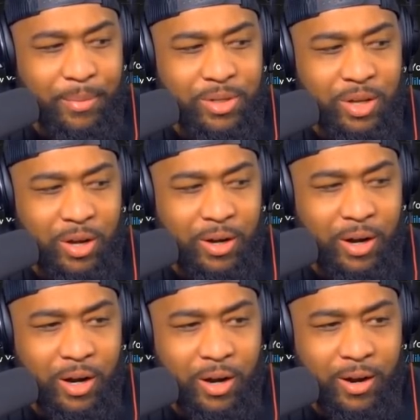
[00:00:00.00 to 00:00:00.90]

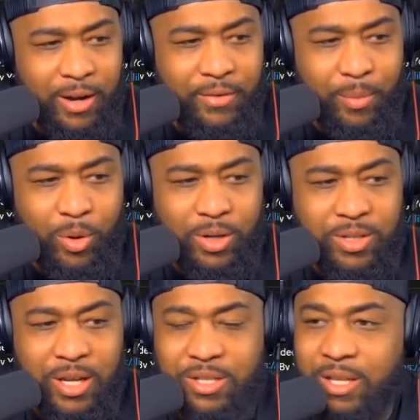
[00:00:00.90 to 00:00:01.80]
are even more
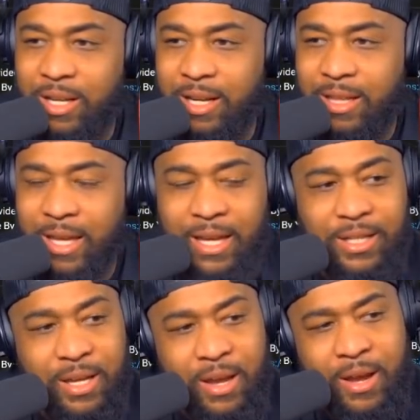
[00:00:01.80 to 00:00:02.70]
disgusting than anything else.